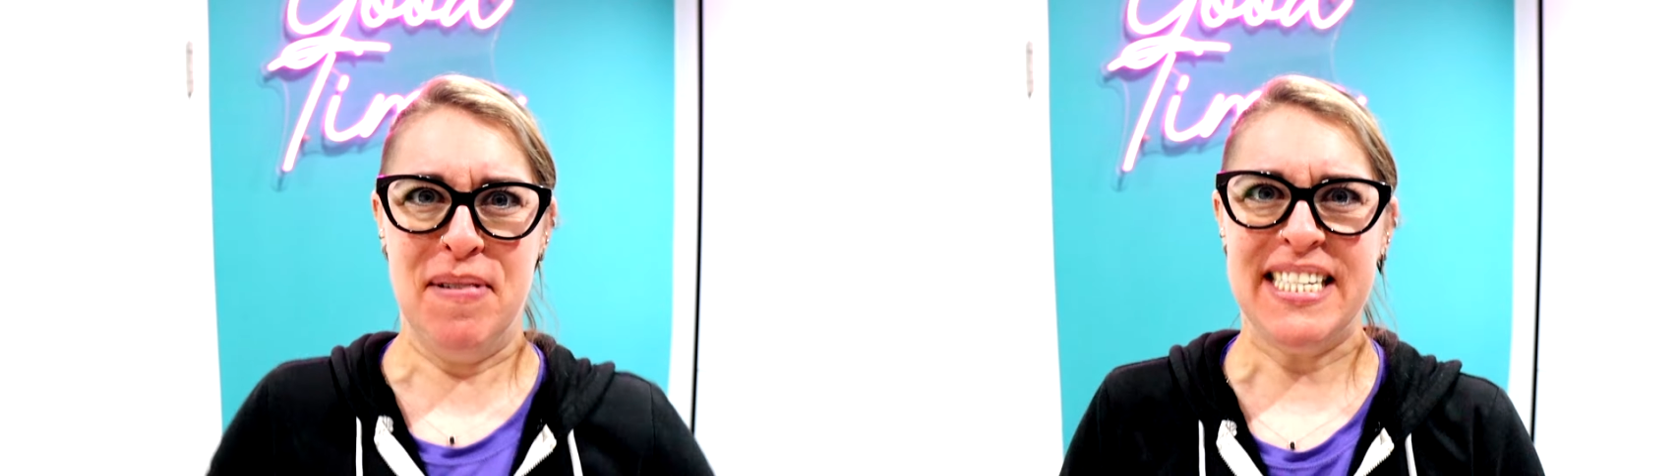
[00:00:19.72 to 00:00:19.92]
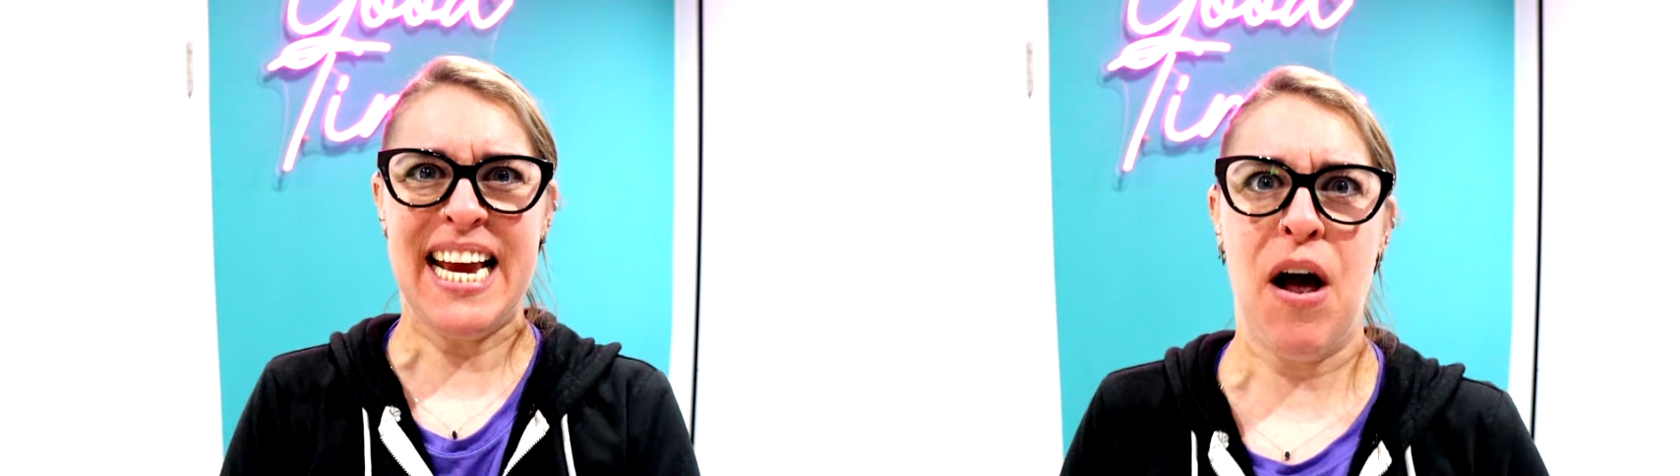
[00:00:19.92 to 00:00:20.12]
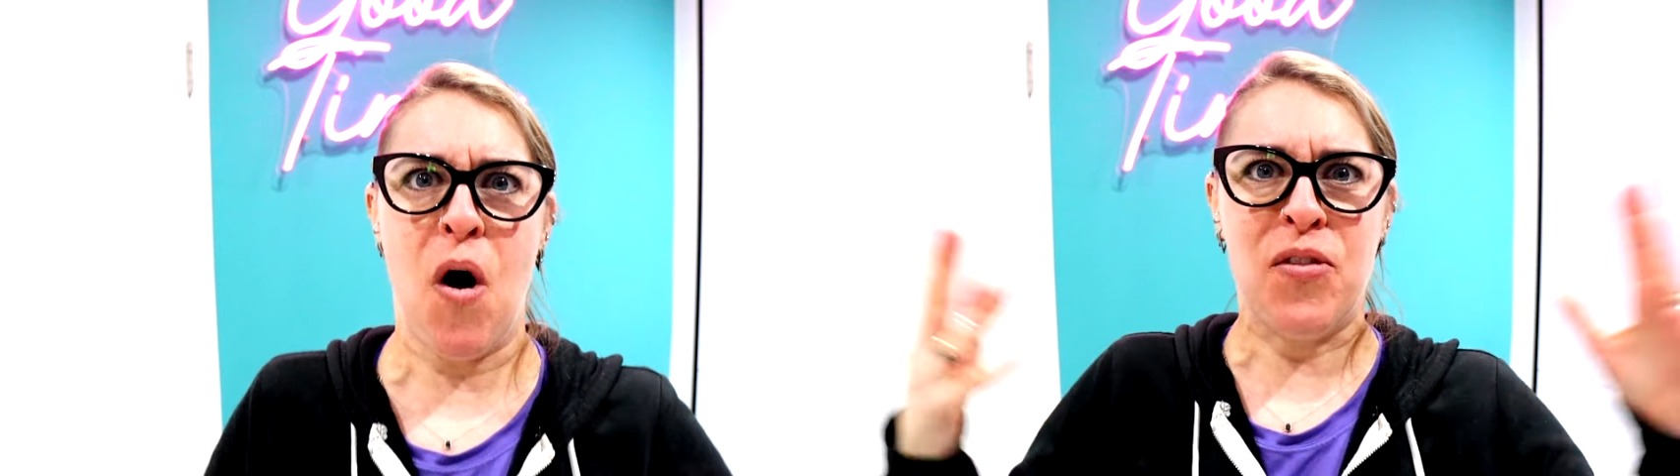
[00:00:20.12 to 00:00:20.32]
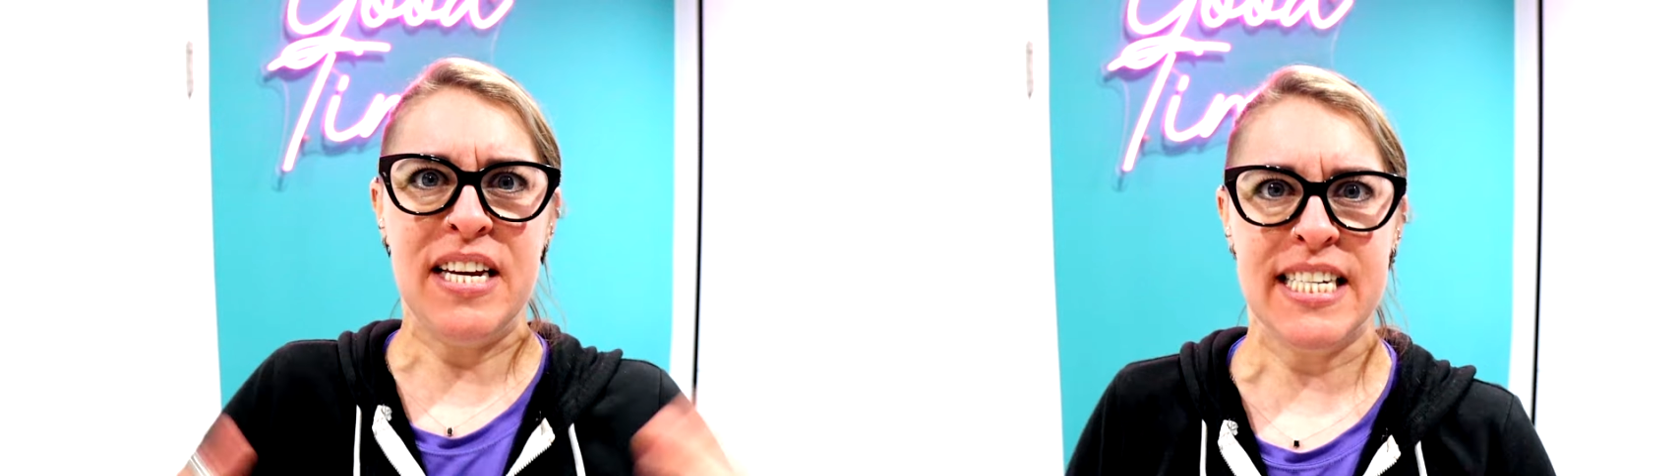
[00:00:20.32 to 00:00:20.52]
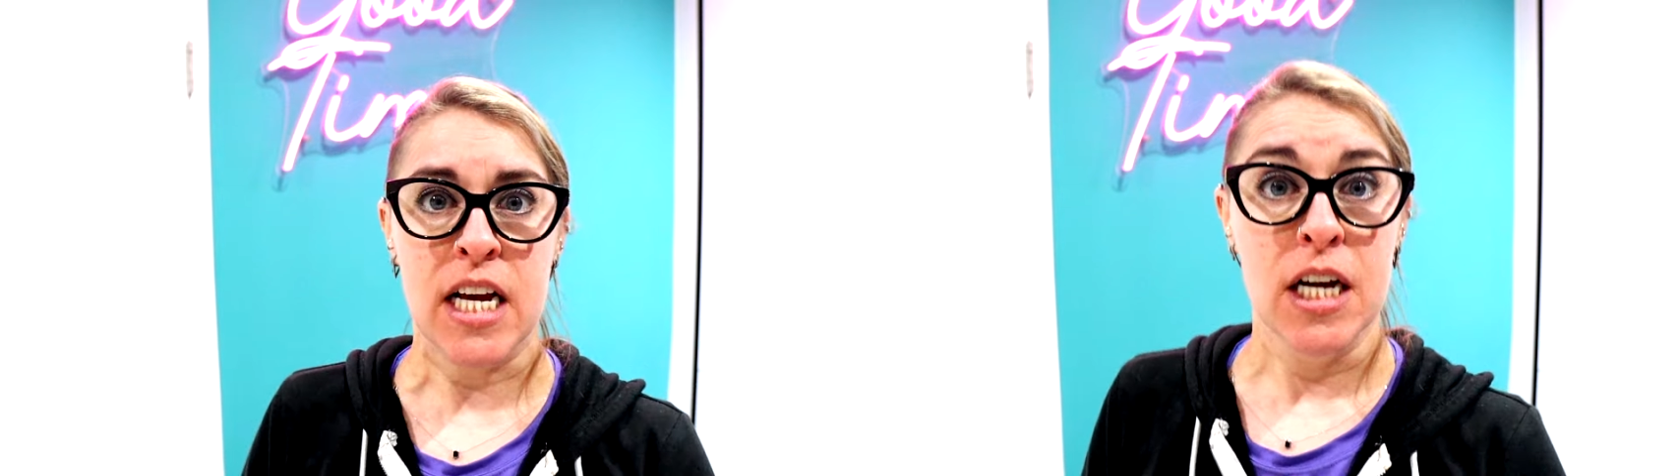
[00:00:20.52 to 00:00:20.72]
missing out on
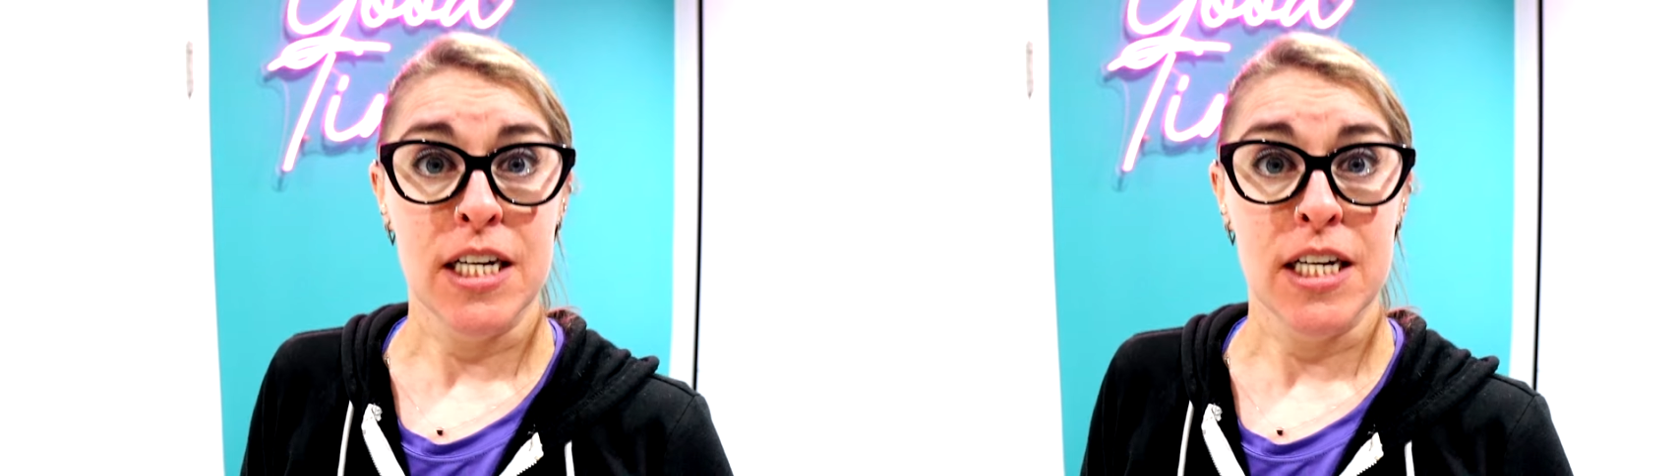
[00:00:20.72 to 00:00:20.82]
these